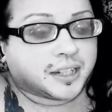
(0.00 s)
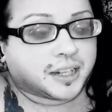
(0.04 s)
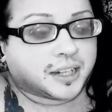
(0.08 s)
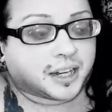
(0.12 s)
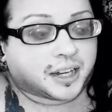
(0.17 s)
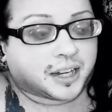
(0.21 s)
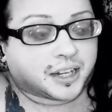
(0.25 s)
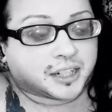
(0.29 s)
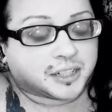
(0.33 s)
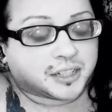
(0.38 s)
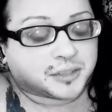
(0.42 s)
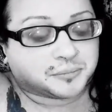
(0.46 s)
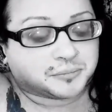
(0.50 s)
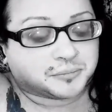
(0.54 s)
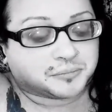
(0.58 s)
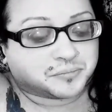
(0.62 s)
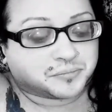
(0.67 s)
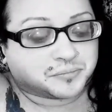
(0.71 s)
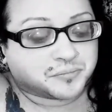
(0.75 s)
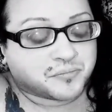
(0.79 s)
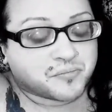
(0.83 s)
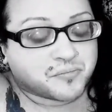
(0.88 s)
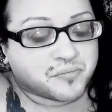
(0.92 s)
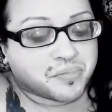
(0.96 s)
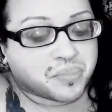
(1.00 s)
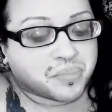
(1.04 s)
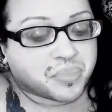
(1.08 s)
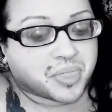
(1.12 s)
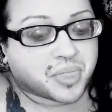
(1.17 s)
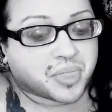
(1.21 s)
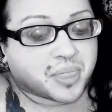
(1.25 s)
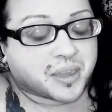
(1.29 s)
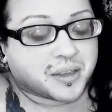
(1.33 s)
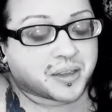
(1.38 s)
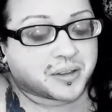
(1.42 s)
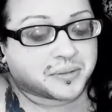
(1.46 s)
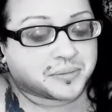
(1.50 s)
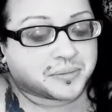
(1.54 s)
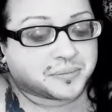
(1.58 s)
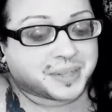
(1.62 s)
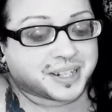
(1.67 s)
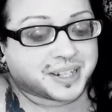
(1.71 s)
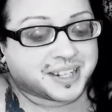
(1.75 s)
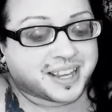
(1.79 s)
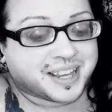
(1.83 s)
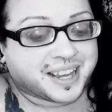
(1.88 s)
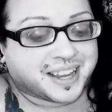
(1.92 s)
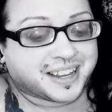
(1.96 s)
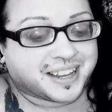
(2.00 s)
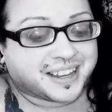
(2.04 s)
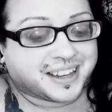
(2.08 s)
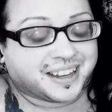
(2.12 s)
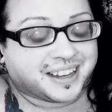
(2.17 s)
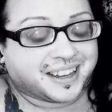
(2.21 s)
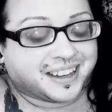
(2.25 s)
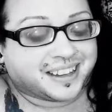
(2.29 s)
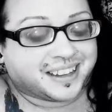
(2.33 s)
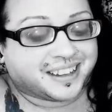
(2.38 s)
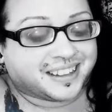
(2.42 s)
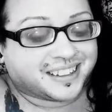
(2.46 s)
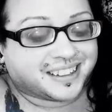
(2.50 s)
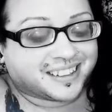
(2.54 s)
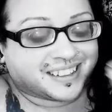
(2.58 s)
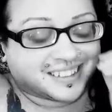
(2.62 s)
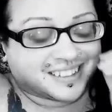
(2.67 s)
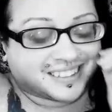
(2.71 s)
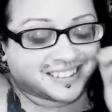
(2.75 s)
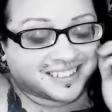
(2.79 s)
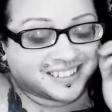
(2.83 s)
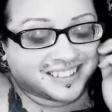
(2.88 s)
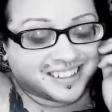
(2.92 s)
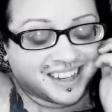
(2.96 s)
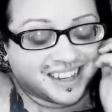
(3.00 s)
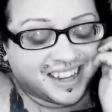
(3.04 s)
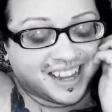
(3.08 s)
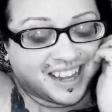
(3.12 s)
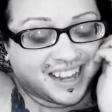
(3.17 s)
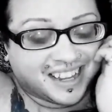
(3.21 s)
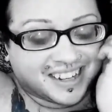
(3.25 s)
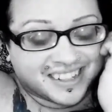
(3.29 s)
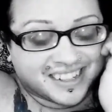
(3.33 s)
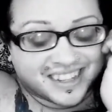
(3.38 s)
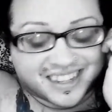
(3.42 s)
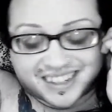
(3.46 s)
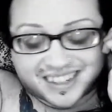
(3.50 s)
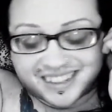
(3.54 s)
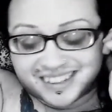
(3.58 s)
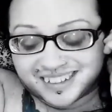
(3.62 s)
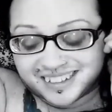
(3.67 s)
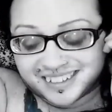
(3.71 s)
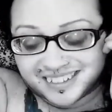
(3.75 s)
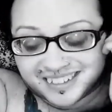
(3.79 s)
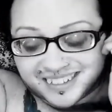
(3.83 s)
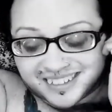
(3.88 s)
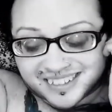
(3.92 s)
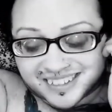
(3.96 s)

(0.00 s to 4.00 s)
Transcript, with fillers: Um, but yeah, uh, and, uh,